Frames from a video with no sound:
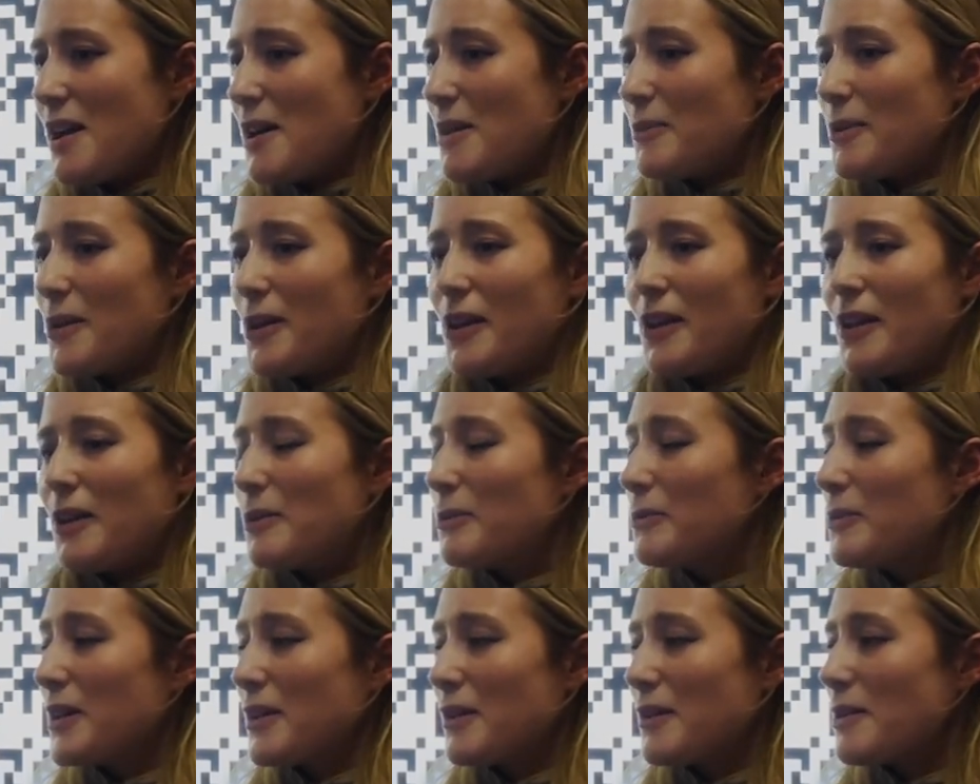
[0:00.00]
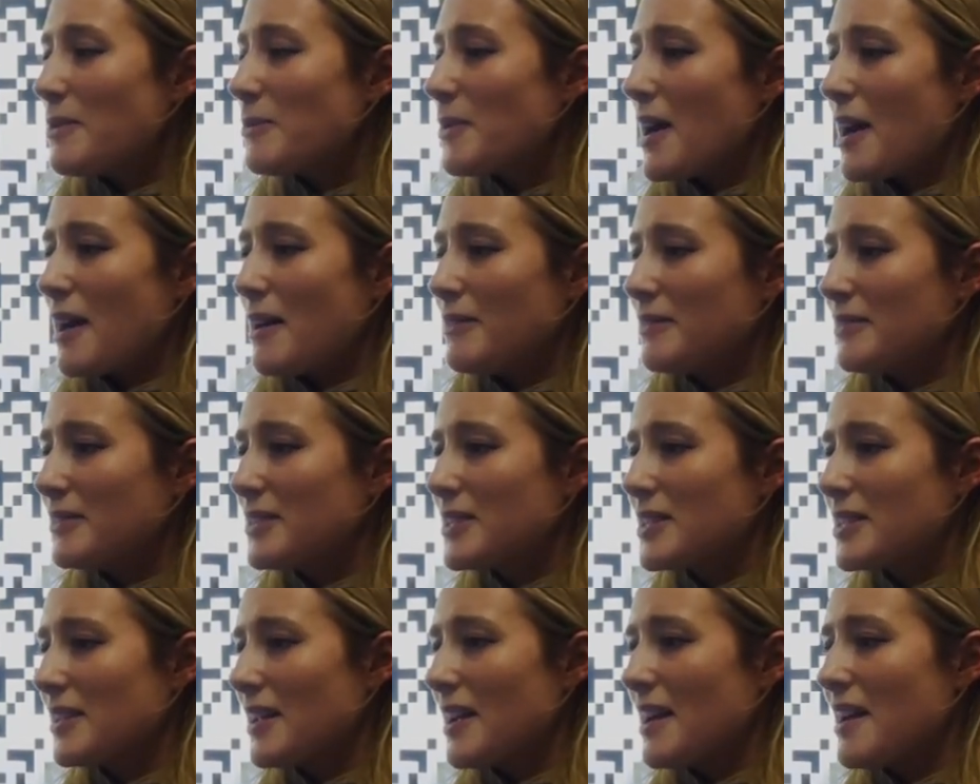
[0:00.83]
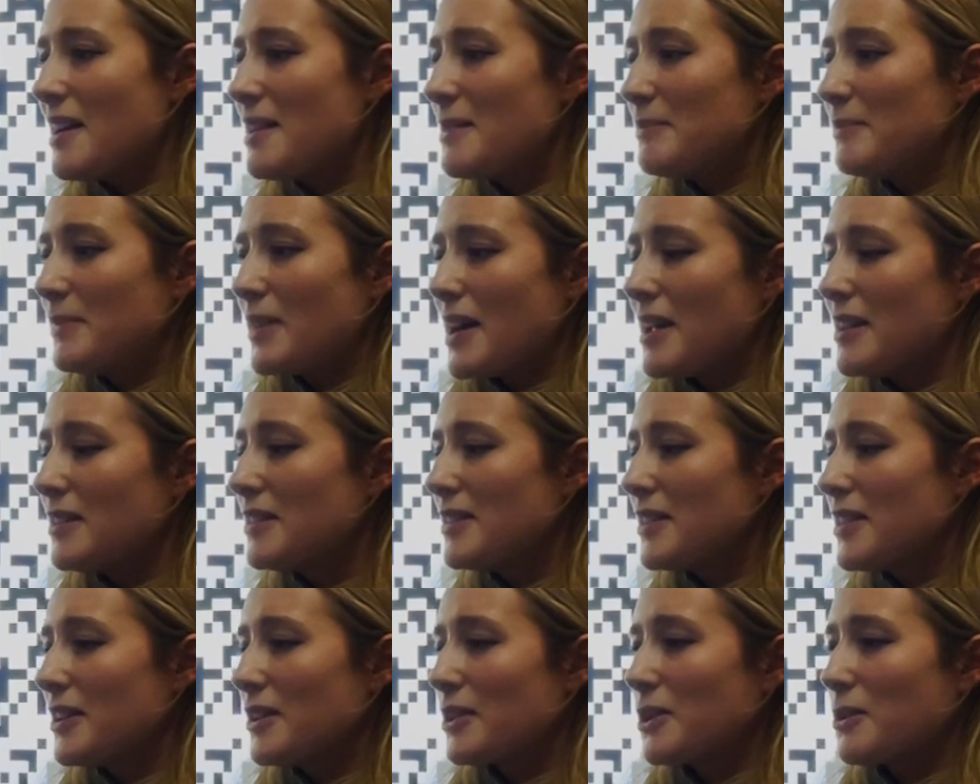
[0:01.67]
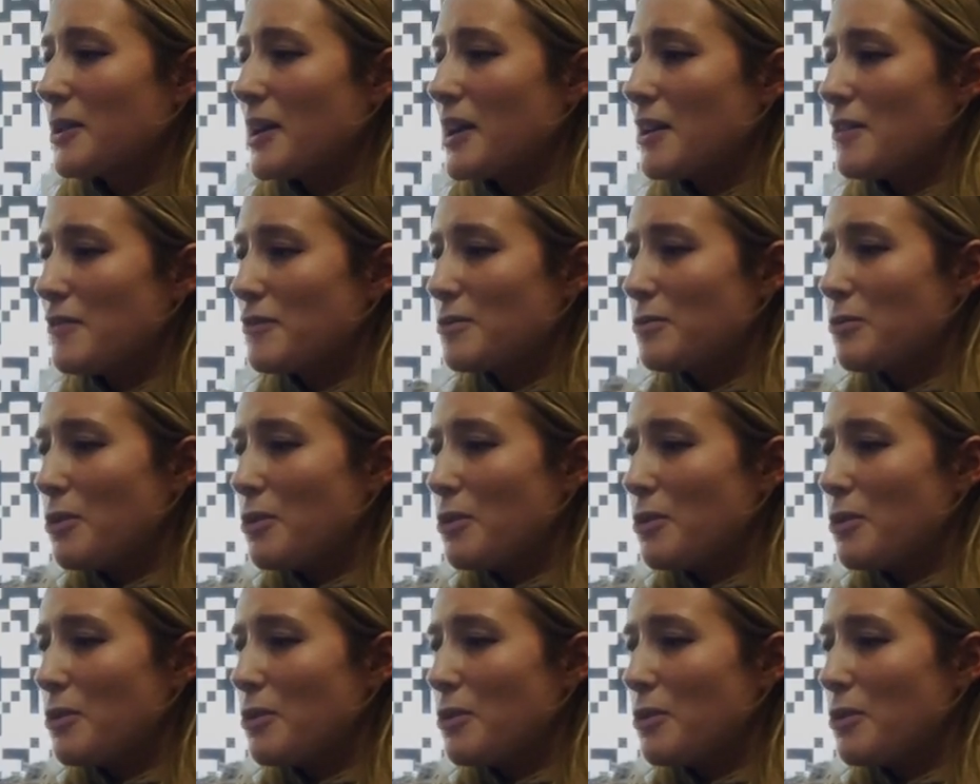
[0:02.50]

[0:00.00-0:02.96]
Well, we're around, and the creator